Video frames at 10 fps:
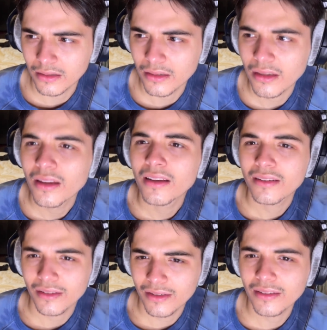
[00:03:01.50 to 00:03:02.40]
Most
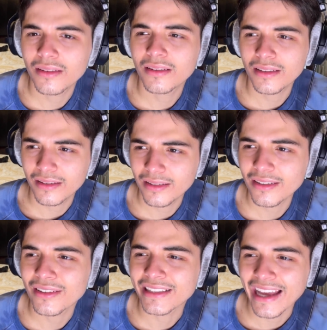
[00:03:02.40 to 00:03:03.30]

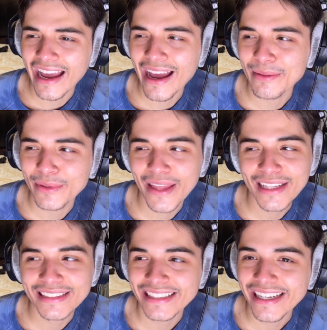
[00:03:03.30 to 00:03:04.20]
incredibly. Damn, dude,
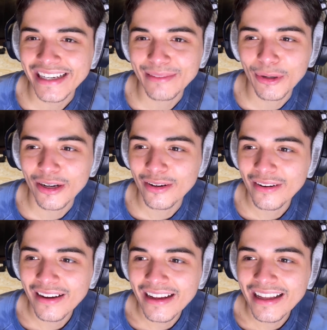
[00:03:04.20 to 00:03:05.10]
that's sick, bro.
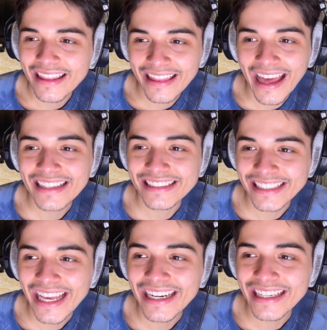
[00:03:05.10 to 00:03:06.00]
That
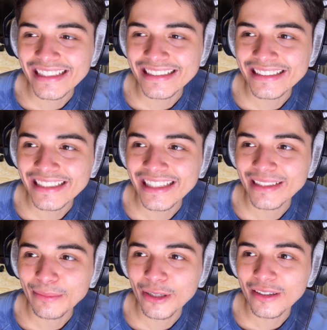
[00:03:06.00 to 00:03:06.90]
set is sick,
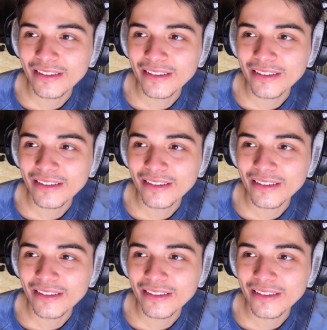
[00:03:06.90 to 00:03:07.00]
bro.